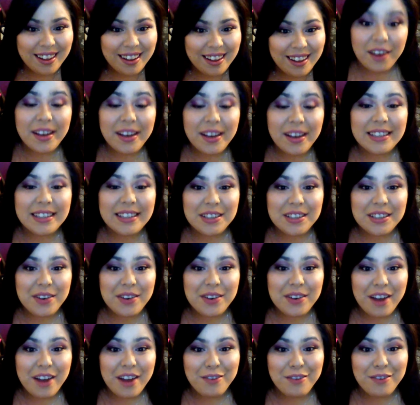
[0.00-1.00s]
Okay, so
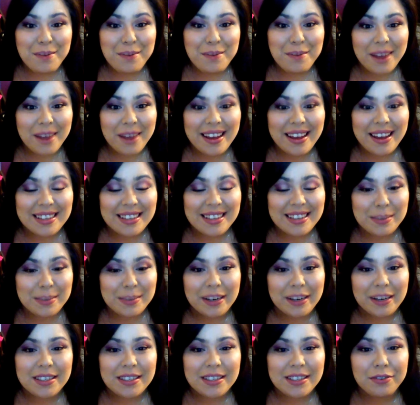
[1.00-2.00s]
now for my
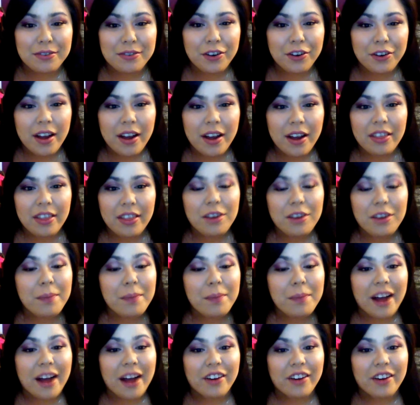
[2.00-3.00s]
experience, and for a little
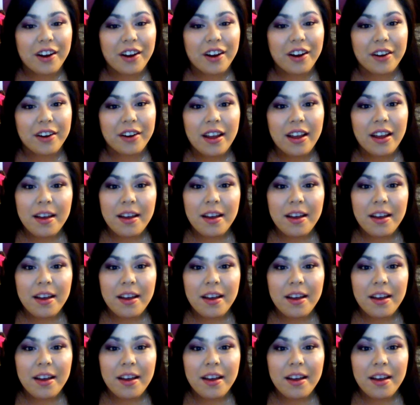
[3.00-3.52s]
background,